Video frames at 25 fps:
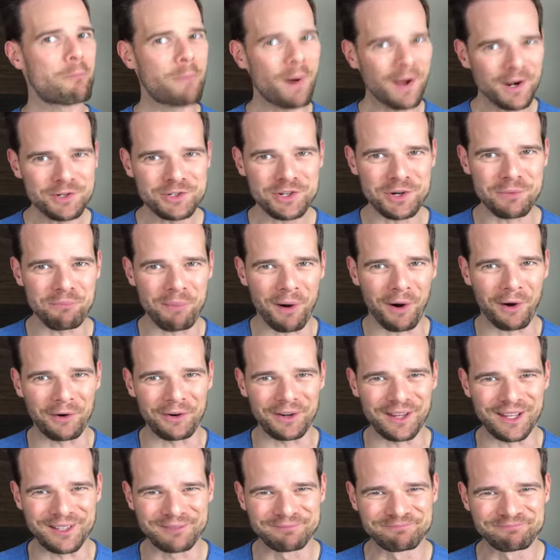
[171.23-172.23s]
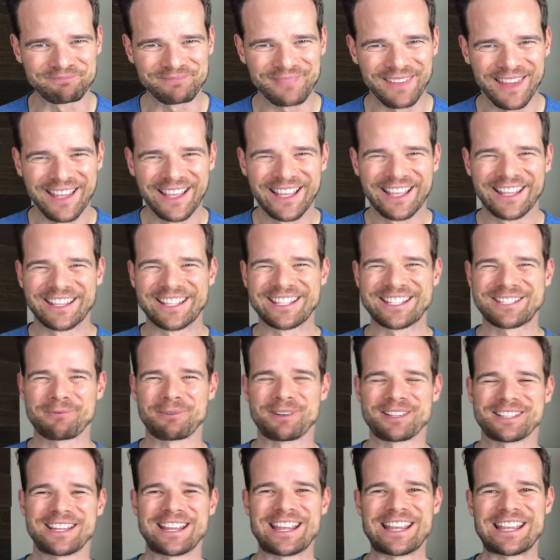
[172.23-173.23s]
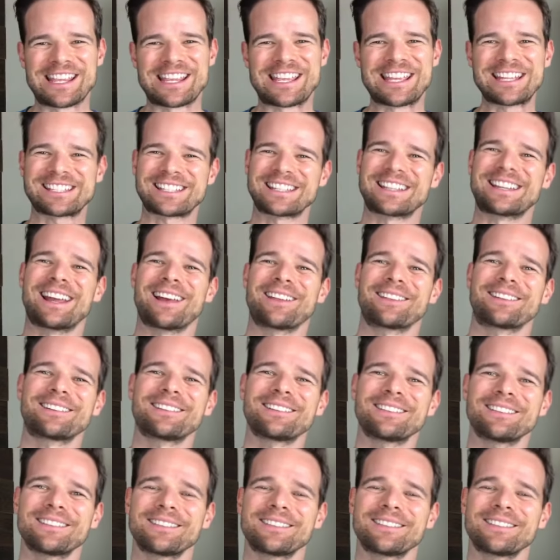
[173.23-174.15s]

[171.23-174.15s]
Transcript: budget party. This was a get-together